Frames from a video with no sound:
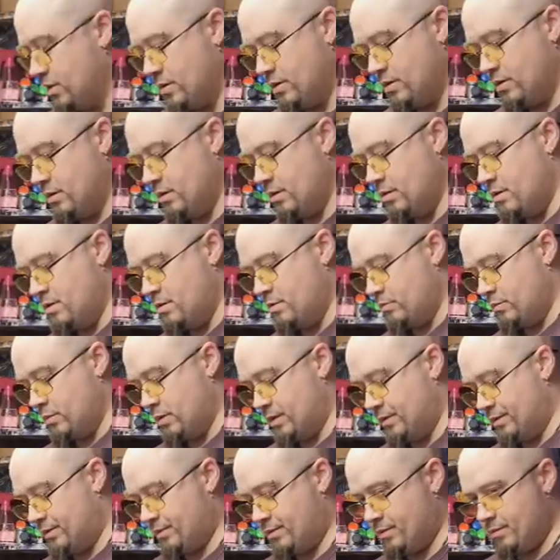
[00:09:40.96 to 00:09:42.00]
Along
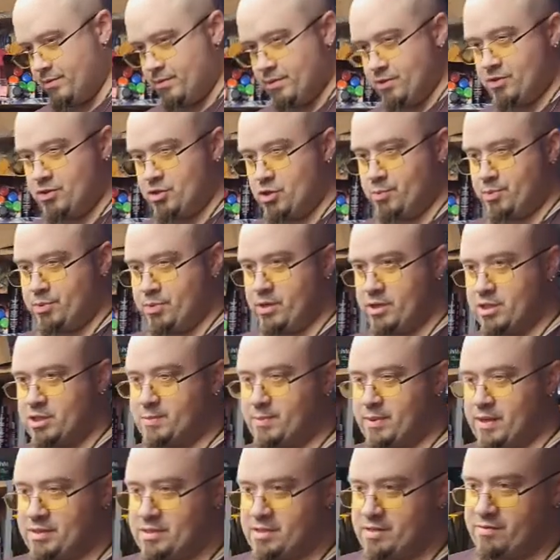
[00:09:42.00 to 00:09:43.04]
with the super
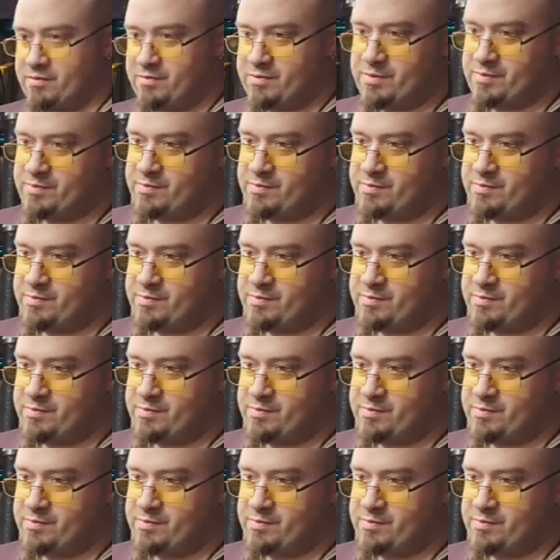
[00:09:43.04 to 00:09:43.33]
expensive